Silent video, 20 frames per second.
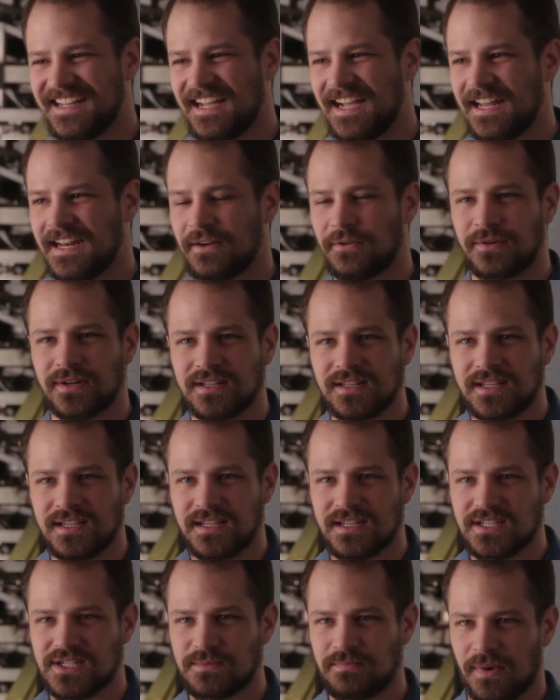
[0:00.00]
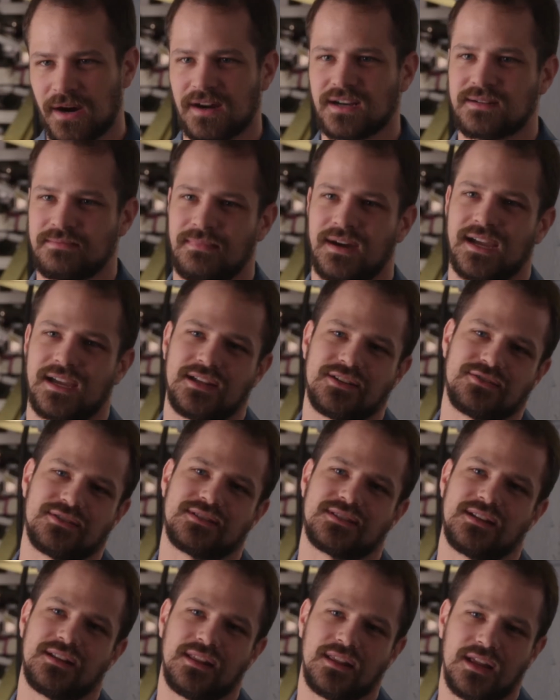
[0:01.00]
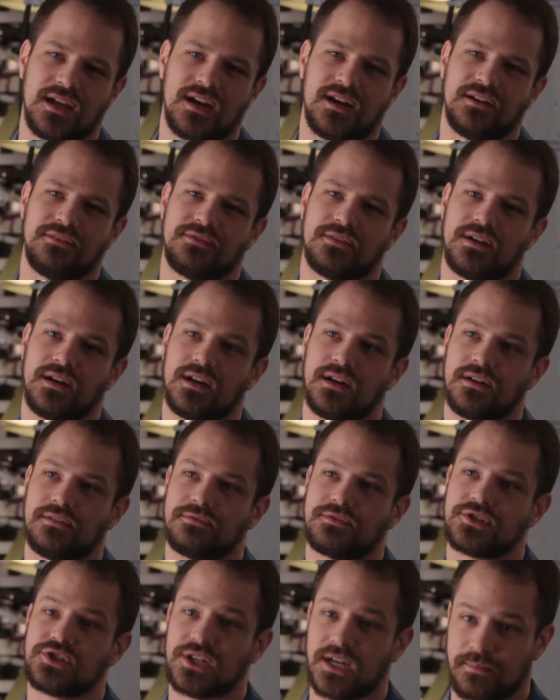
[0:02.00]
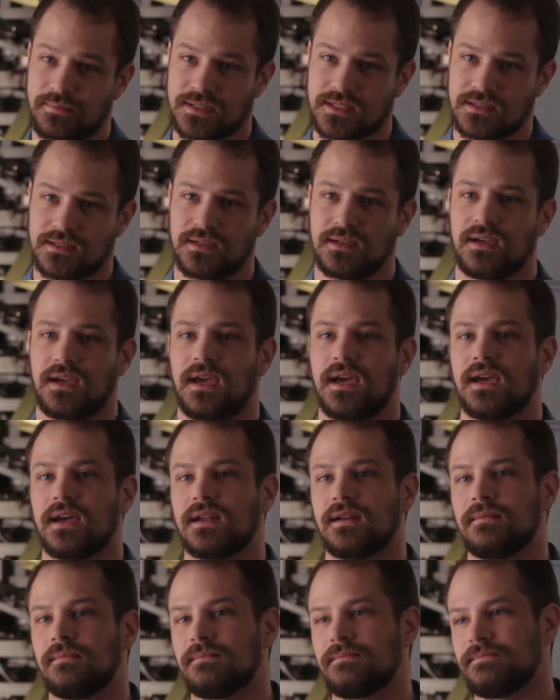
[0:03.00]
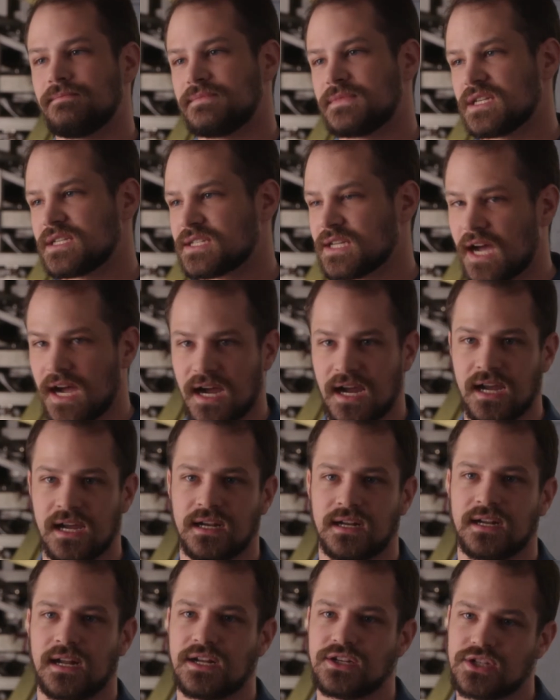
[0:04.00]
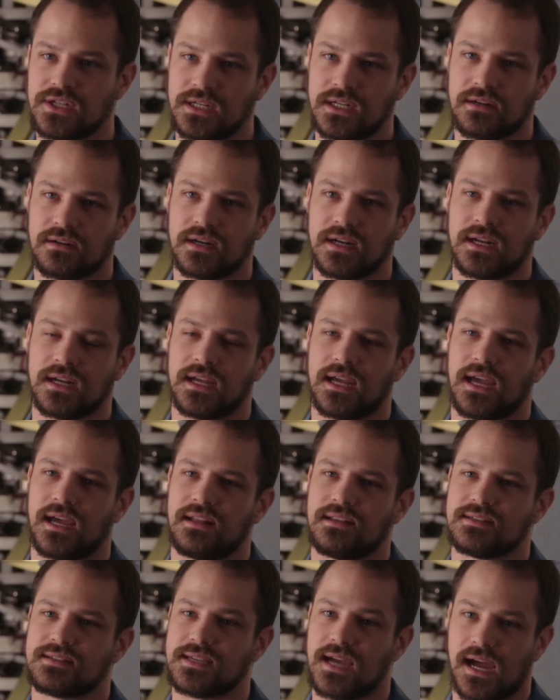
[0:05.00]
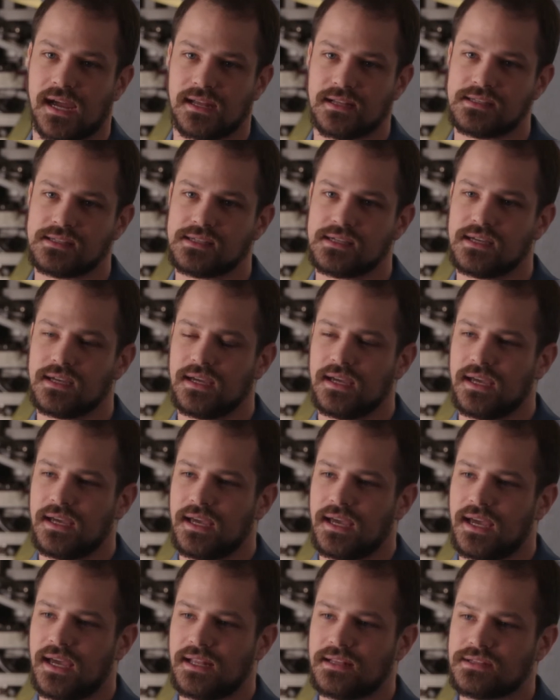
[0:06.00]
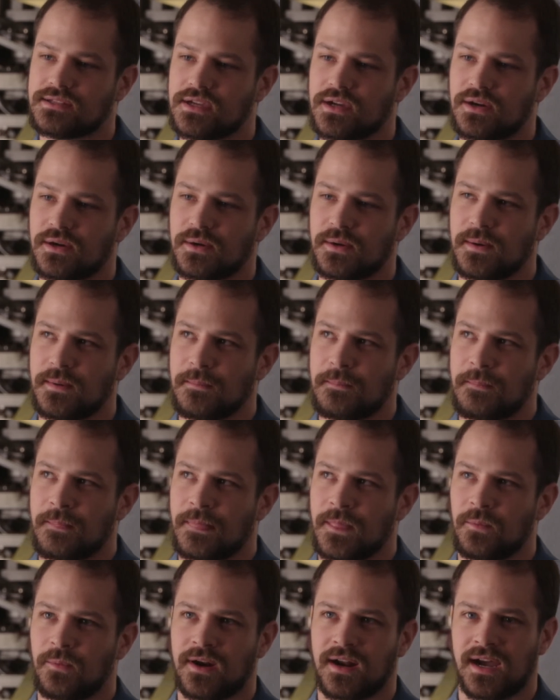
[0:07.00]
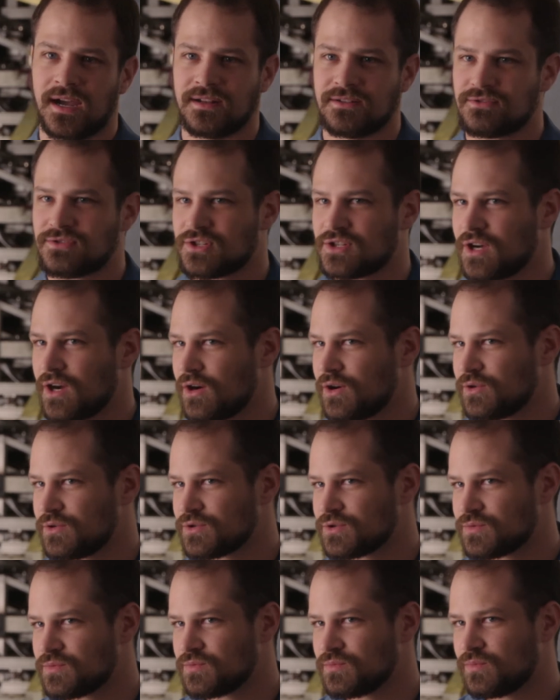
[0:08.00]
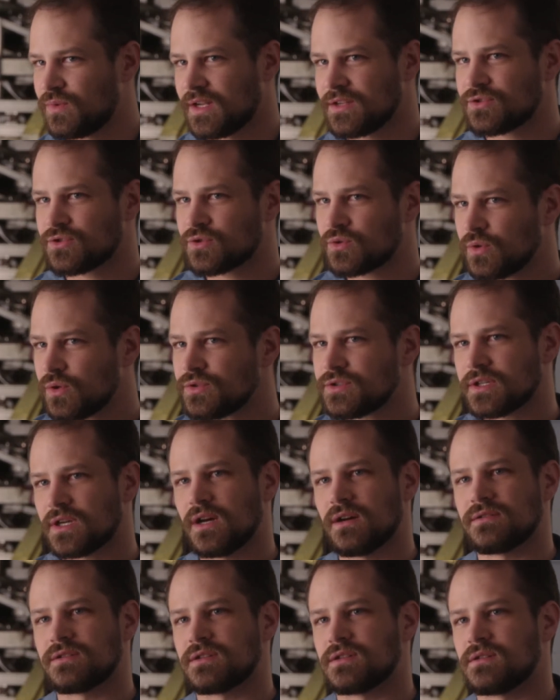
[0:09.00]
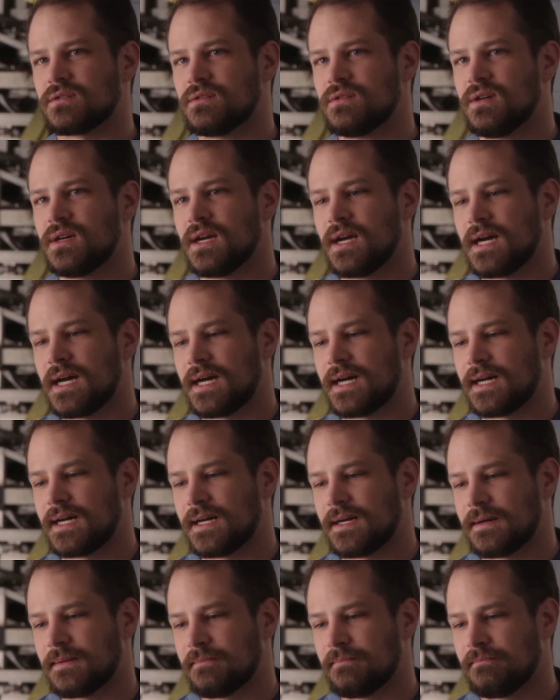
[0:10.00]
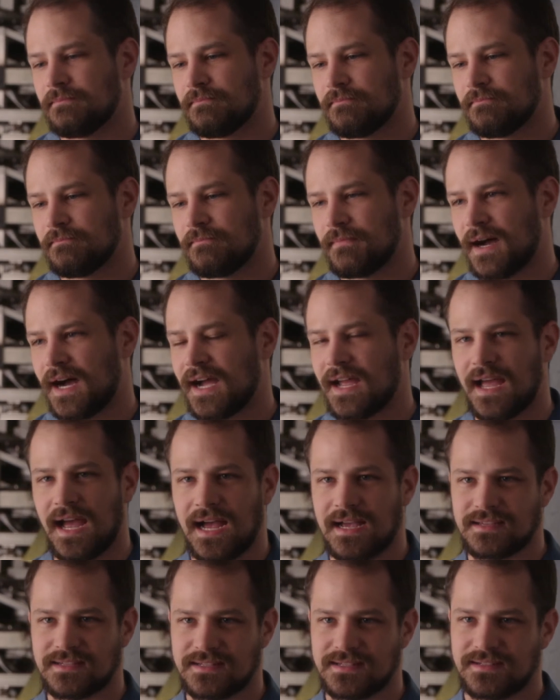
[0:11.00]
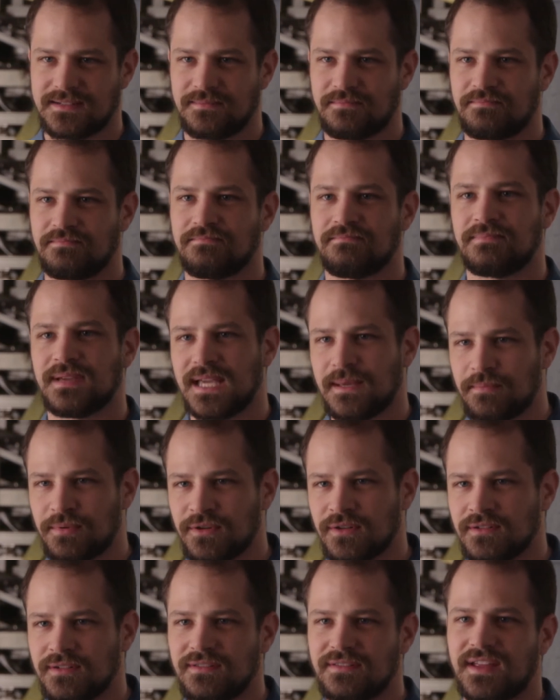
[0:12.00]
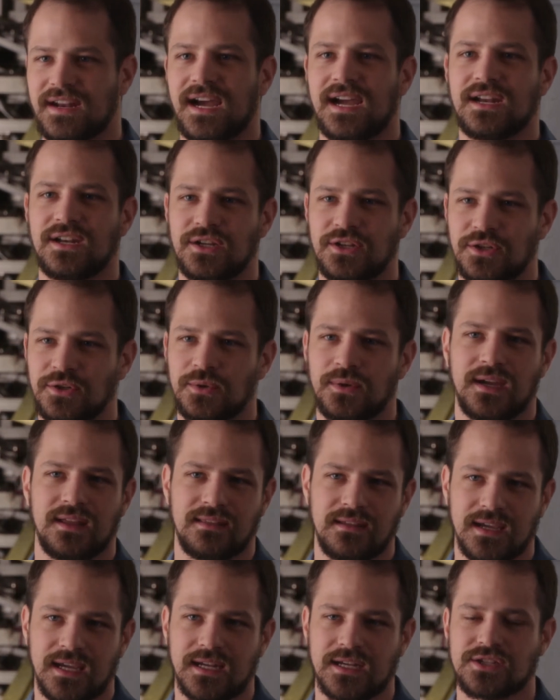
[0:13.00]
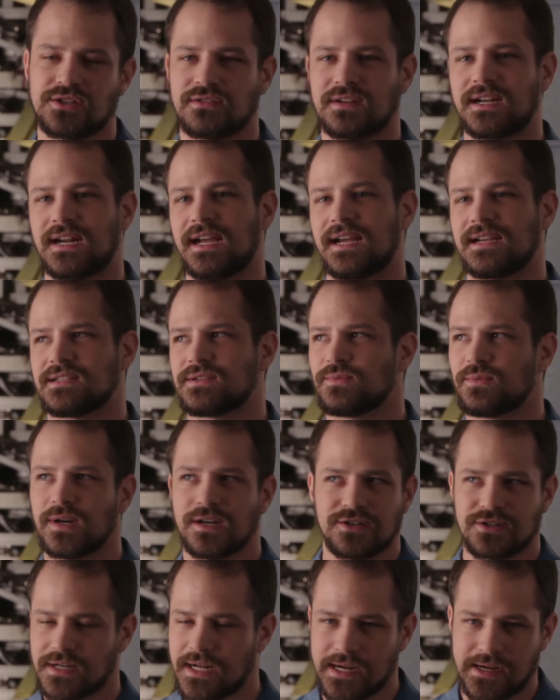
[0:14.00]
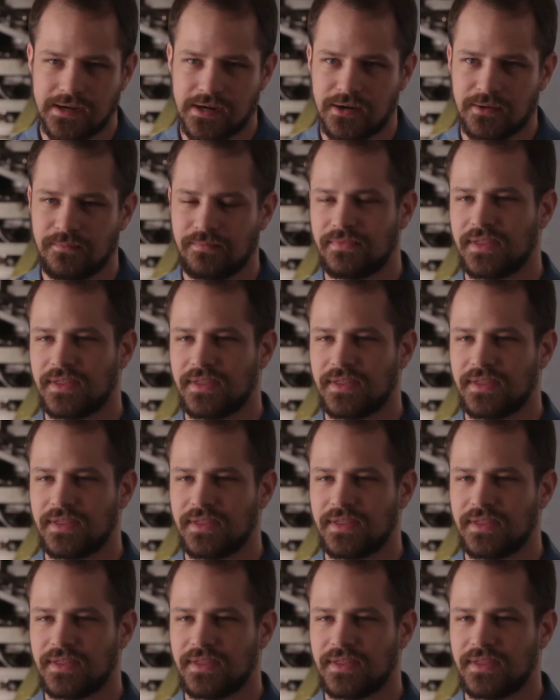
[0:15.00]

And it really sparked my interest and love of ships and design and engineering and science. And so when I chose what school to go to, I asked people that I knew in the industry, and I asked, where should I go?